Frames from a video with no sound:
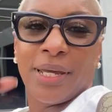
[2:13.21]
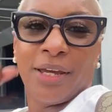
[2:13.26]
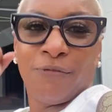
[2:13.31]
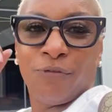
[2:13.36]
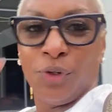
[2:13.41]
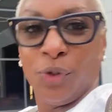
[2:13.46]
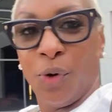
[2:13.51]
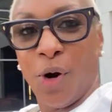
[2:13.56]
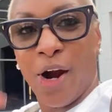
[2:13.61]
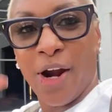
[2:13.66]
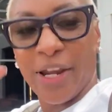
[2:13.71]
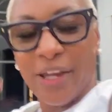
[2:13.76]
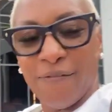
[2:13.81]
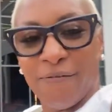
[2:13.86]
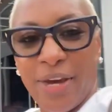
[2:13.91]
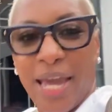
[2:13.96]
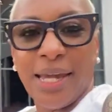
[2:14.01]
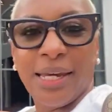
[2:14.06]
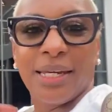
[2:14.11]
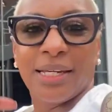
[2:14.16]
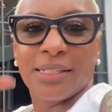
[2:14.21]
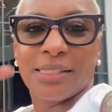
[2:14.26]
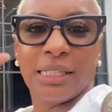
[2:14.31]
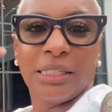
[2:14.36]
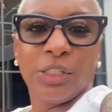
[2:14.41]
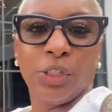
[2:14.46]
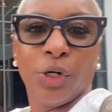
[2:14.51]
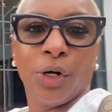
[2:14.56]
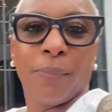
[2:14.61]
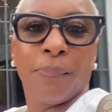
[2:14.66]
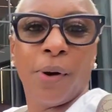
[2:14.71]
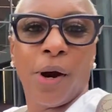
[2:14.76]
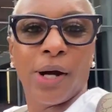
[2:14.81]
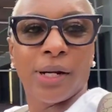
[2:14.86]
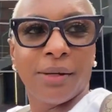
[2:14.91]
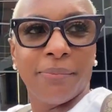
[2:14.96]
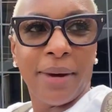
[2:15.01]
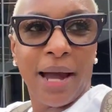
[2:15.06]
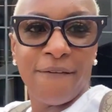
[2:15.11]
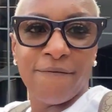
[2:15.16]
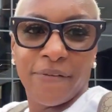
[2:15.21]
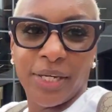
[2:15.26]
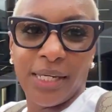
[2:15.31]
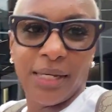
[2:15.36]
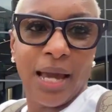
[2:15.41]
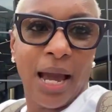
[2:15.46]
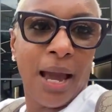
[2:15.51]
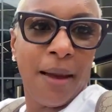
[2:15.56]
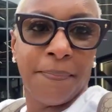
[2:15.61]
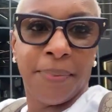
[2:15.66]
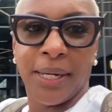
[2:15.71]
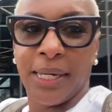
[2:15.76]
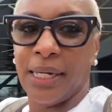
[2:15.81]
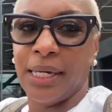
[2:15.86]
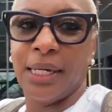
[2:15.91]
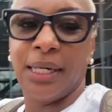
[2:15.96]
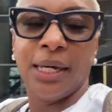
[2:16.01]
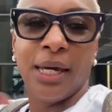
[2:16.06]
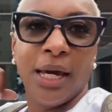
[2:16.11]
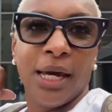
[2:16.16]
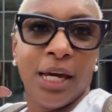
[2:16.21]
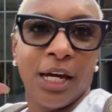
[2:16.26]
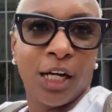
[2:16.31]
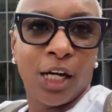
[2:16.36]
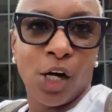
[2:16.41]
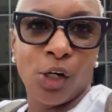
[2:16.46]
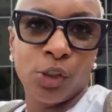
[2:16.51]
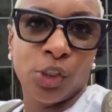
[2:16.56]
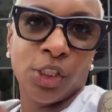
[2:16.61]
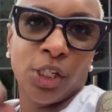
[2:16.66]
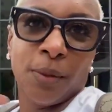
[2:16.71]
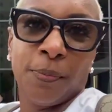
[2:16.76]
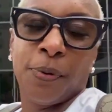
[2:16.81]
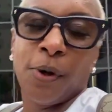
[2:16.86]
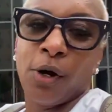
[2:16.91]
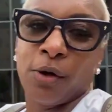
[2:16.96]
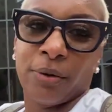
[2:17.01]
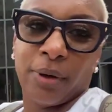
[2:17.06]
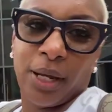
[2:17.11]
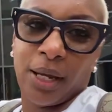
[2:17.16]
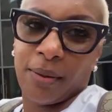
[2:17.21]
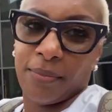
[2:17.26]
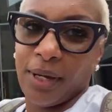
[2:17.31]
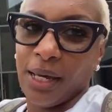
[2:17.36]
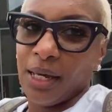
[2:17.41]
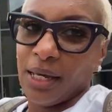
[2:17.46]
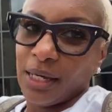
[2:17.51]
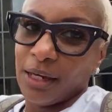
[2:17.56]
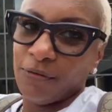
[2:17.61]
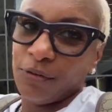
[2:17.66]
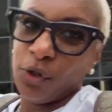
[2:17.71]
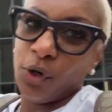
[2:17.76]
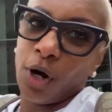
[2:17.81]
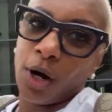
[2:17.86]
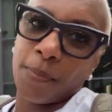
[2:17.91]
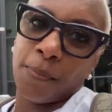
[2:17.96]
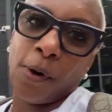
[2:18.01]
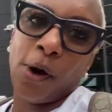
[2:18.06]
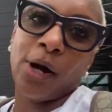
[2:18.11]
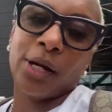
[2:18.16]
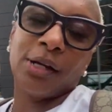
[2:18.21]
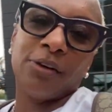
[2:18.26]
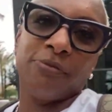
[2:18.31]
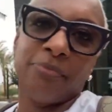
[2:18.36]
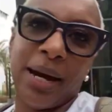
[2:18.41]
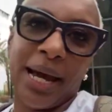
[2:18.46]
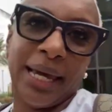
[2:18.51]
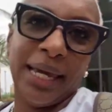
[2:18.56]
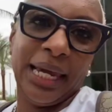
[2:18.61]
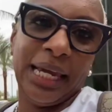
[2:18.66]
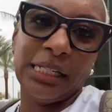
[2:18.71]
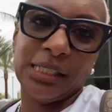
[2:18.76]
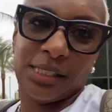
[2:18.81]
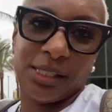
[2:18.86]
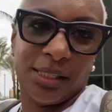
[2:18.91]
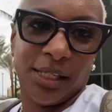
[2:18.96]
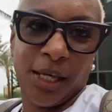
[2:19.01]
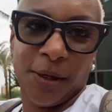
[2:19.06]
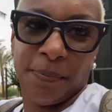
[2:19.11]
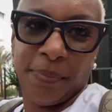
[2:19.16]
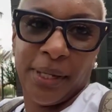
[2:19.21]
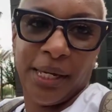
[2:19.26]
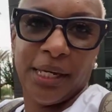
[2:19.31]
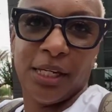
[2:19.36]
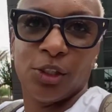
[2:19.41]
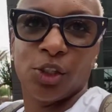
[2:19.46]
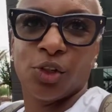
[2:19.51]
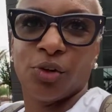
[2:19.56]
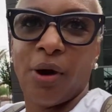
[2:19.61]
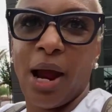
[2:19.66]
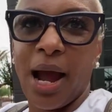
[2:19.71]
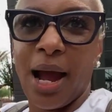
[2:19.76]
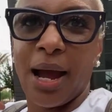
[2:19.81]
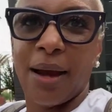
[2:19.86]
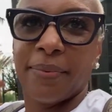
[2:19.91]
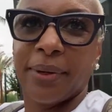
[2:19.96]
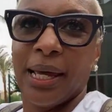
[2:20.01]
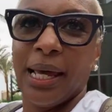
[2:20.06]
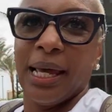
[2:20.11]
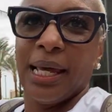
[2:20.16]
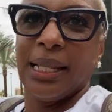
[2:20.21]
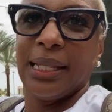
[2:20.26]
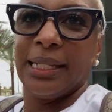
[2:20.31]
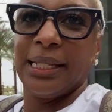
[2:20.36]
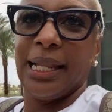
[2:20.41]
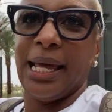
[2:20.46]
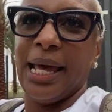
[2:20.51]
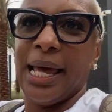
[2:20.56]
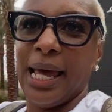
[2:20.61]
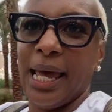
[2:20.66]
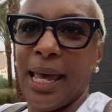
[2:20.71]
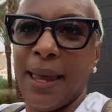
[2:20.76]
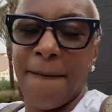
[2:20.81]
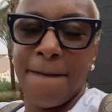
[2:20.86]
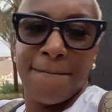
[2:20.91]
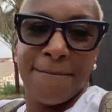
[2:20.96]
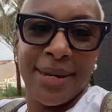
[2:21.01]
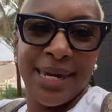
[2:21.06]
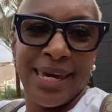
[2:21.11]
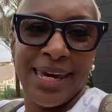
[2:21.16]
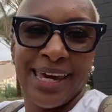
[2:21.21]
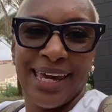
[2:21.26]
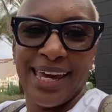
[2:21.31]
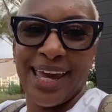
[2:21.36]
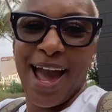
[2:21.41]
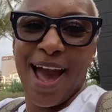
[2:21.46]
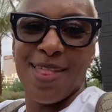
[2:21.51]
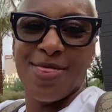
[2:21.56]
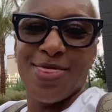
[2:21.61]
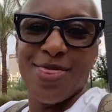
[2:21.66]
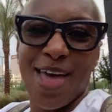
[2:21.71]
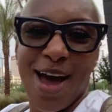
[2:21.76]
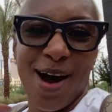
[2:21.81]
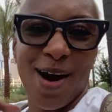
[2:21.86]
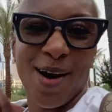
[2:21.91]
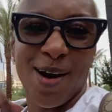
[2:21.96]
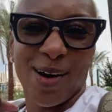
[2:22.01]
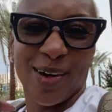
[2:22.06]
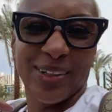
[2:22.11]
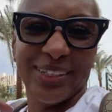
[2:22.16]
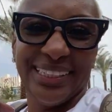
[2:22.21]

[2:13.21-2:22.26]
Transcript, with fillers: If you are in Vegas and you're a part of my V I P coaching program, if you are a part of my H C P Tribe, let me know.